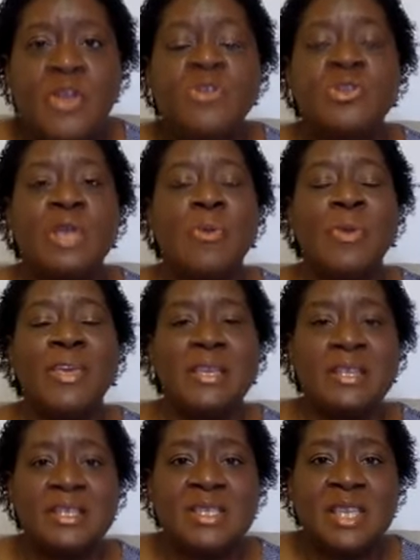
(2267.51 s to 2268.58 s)
so that we can
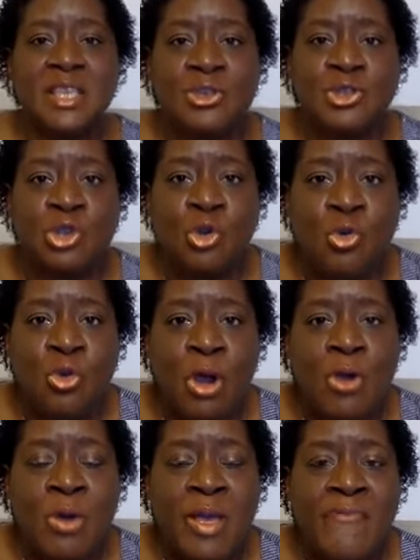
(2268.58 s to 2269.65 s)
continue to
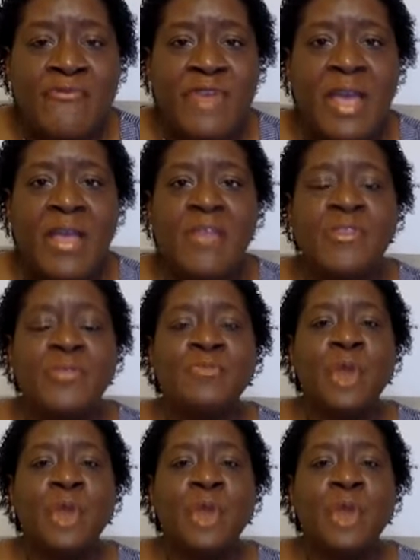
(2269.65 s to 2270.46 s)
grow in faith,